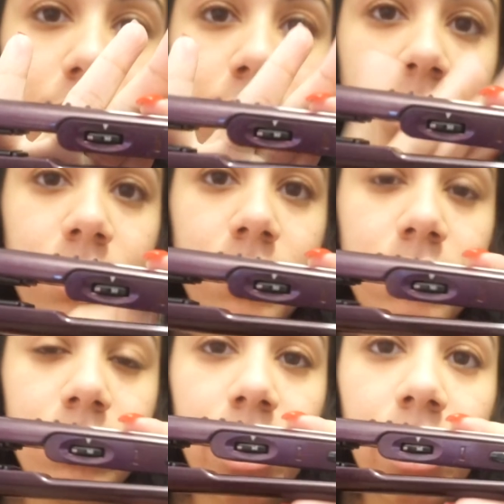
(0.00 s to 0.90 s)
No,
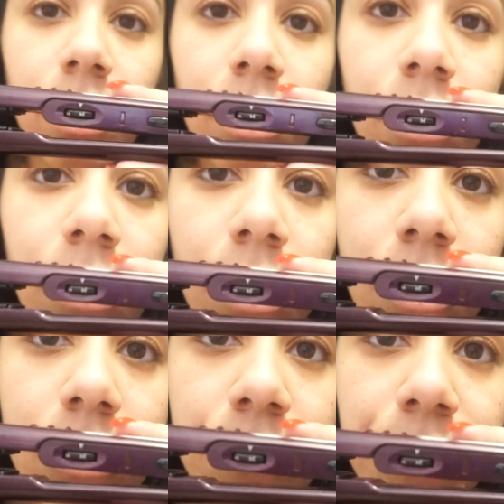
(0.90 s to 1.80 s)
it's like, it
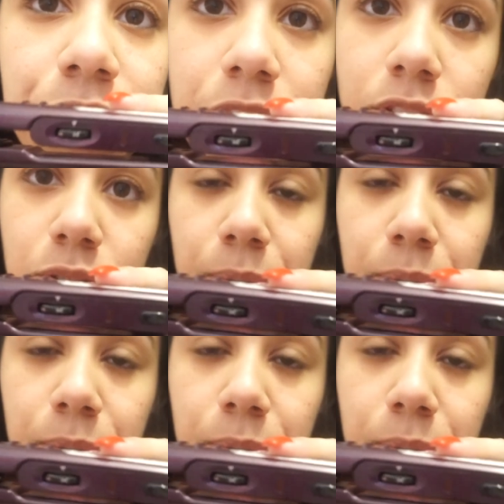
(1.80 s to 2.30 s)
goes to 15 to